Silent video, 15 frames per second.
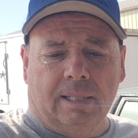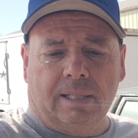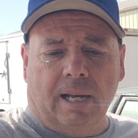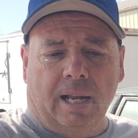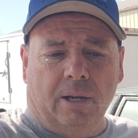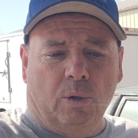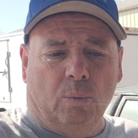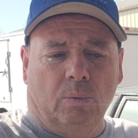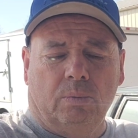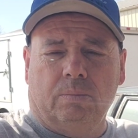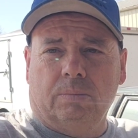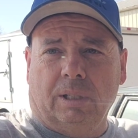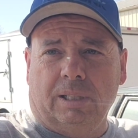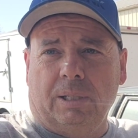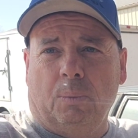It's got new, like
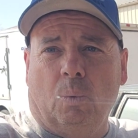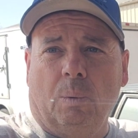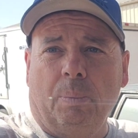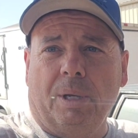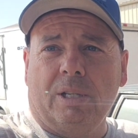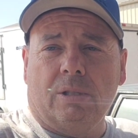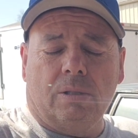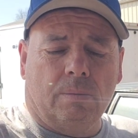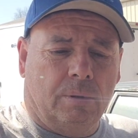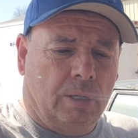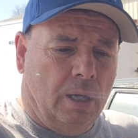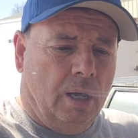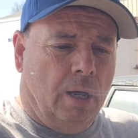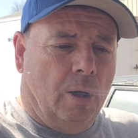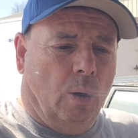I said, one piece
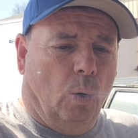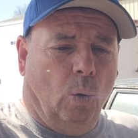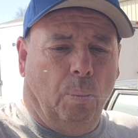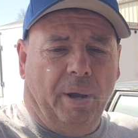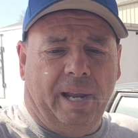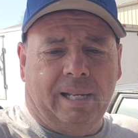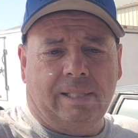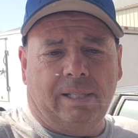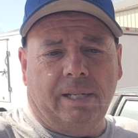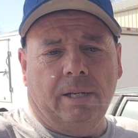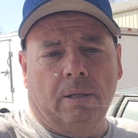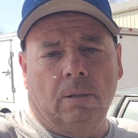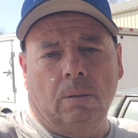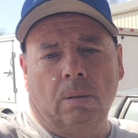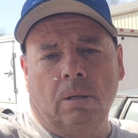oil pan
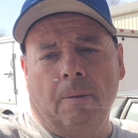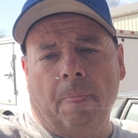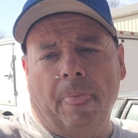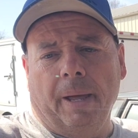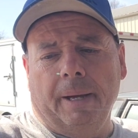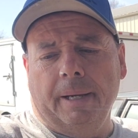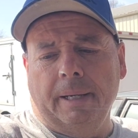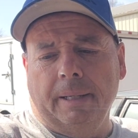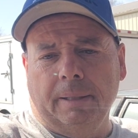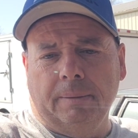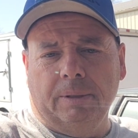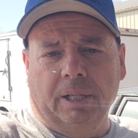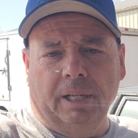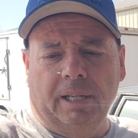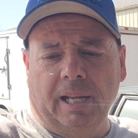seal,
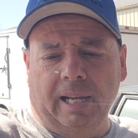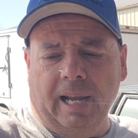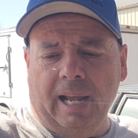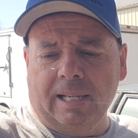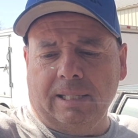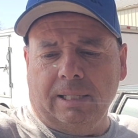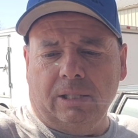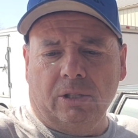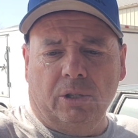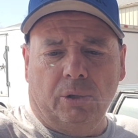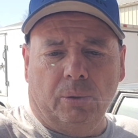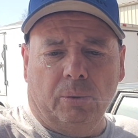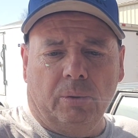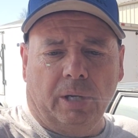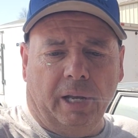intake gasket's
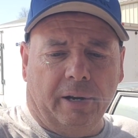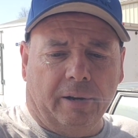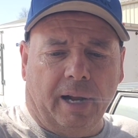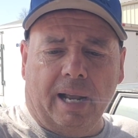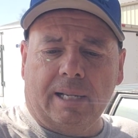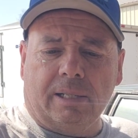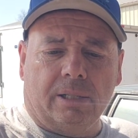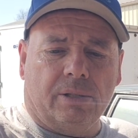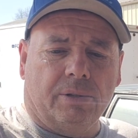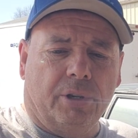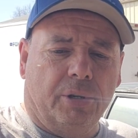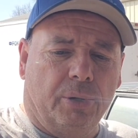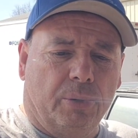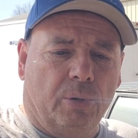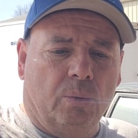new, the header gaskets are
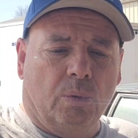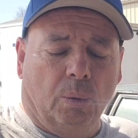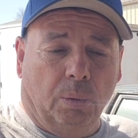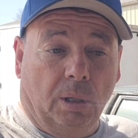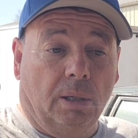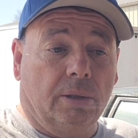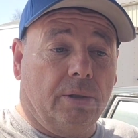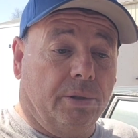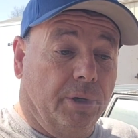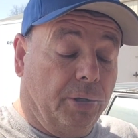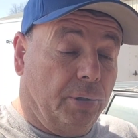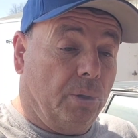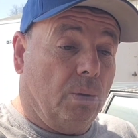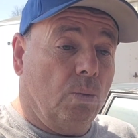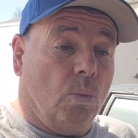new, the plugs are
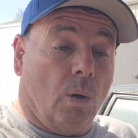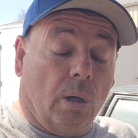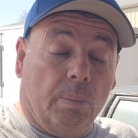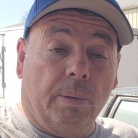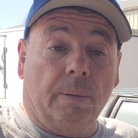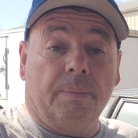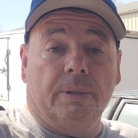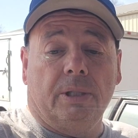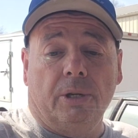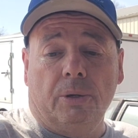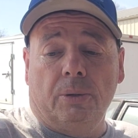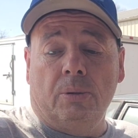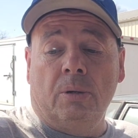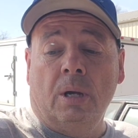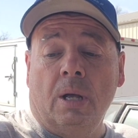new, water pump is
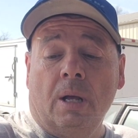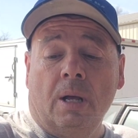new.